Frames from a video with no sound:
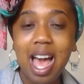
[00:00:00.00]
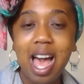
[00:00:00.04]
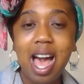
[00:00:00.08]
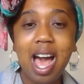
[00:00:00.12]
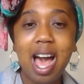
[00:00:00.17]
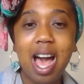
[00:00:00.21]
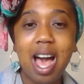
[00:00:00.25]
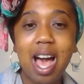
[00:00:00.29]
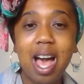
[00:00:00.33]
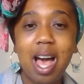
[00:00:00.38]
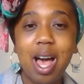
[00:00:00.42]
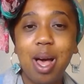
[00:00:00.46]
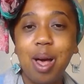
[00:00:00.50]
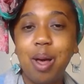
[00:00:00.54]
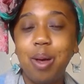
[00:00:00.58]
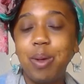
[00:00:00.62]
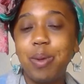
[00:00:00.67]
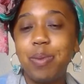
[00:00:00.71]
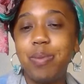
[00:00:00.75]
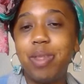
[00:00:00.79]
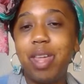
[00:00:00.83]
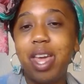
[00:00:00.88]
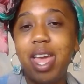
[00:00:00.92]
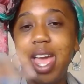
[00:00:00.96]

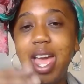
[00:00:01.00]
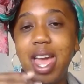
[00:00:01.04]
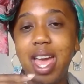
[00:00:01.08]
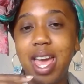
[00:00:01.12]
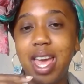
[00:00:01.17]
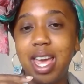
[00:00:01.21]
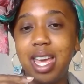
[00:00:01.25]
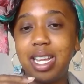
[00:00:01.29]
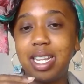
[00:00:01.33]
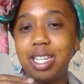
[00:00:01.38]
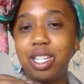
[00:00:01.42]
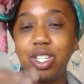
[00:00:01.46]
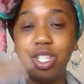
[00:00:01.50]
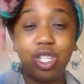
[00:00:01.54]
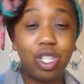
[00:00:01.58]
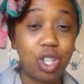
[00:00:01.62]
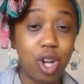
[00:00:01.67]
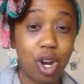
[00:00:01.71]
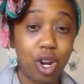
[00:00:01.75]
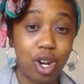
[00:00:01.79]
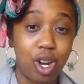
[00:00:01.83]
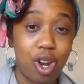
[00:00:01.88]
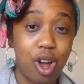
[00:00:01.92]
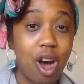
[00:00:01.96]
and
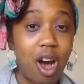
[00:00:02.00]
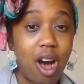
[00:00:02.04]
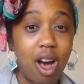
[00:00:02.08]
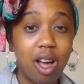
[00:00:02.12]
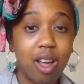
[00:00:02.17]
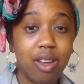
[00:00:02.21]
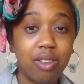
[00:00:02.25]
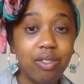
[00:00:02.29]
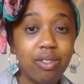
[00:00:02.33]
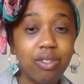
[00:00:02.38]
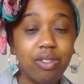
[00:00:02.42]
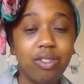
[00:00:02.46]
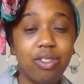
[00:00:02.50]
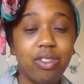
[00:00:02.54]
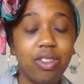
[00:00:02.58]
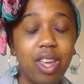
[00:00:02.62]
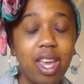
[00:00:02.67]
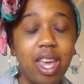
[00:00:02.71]
started off.